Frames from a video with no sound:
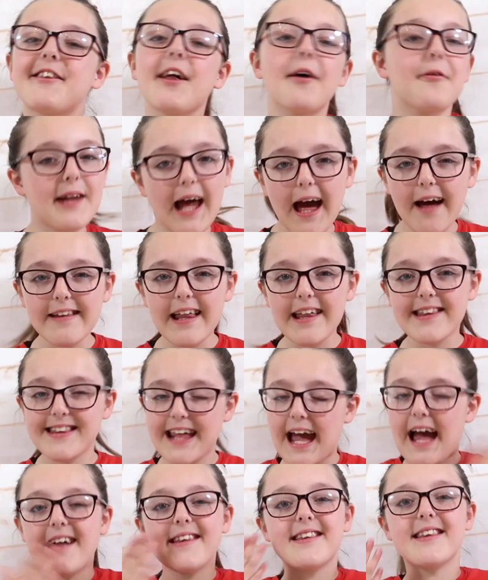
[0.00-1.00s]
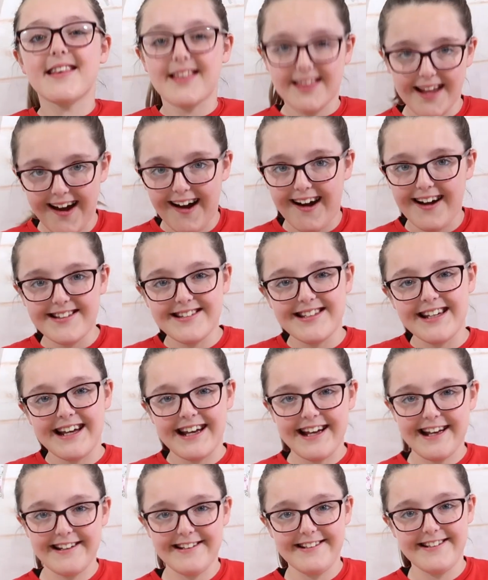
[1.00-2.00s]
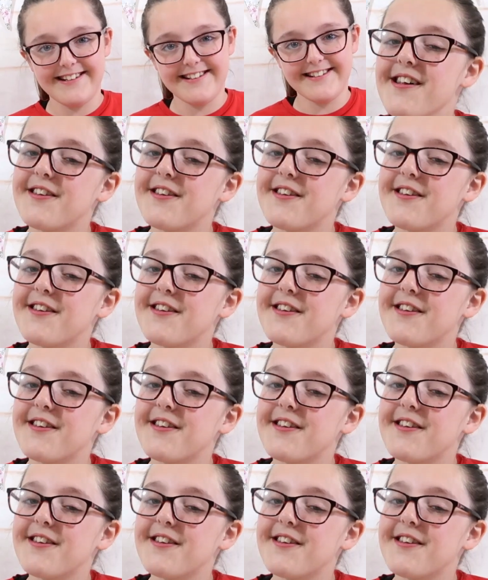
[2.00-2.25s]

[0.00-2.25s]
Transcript: So now let's get started.